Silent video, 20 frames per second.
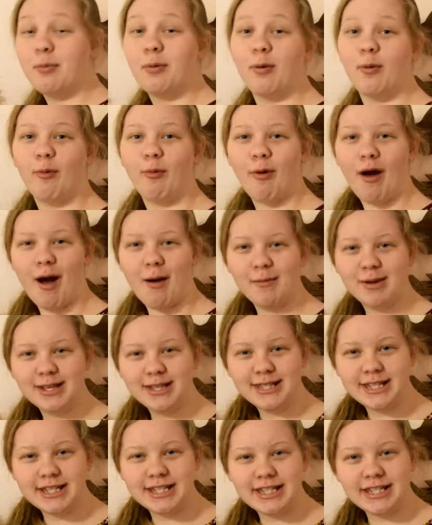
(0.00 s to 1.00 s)
promise
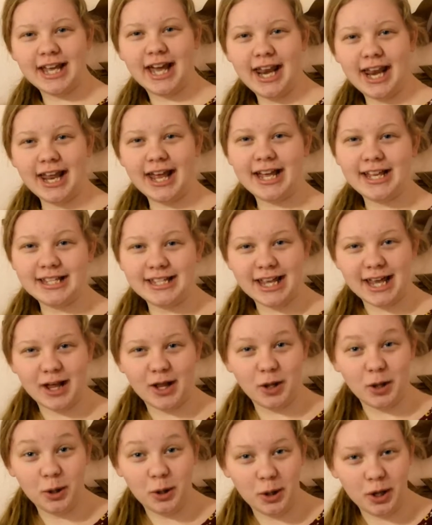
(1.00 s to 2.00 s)
this lady has like
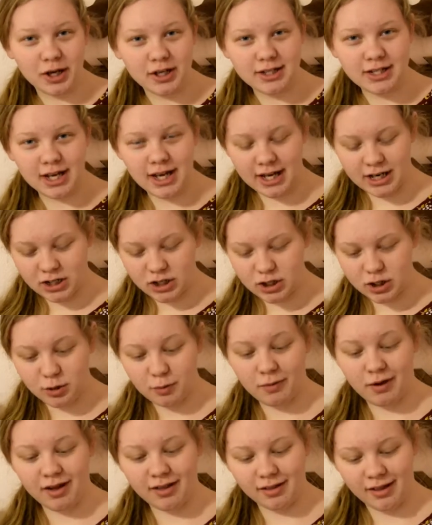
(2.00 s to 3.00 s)
looked into
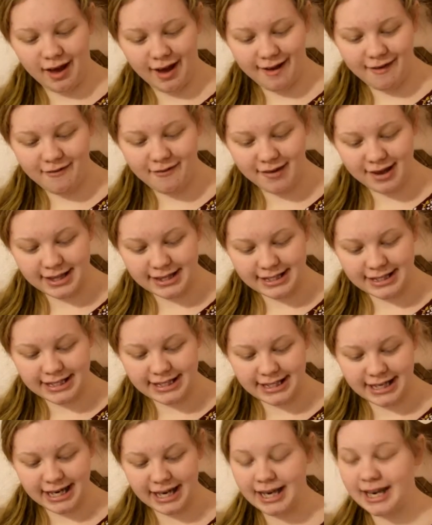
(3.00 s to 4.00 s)
my life and
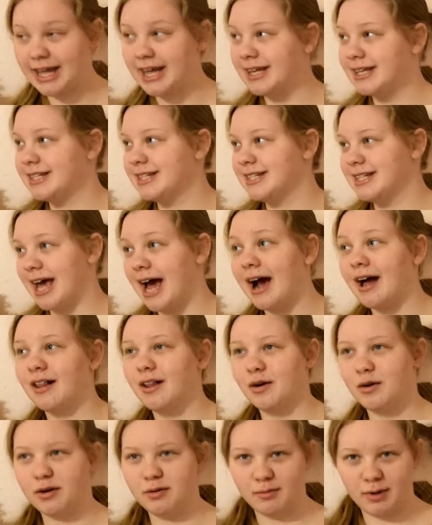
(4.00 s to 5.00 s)
seen
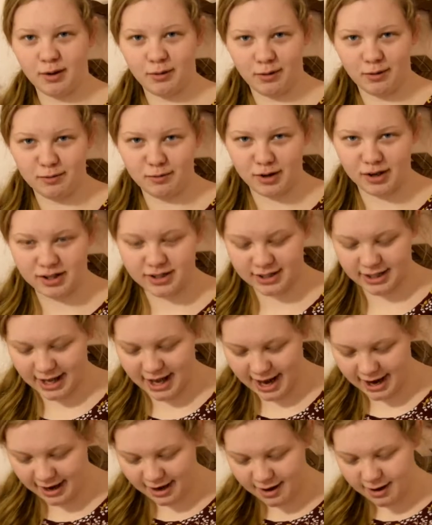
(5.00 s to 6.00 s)
exactly what my room looks
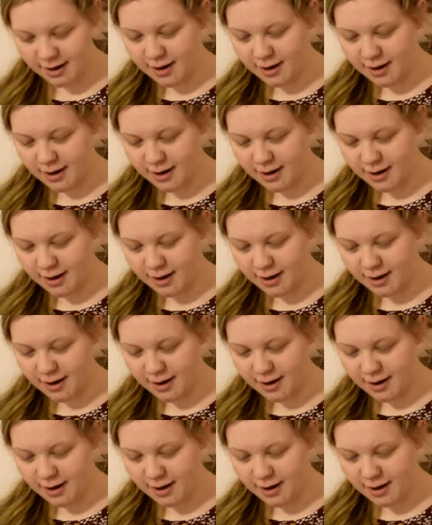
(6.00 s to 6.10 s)
like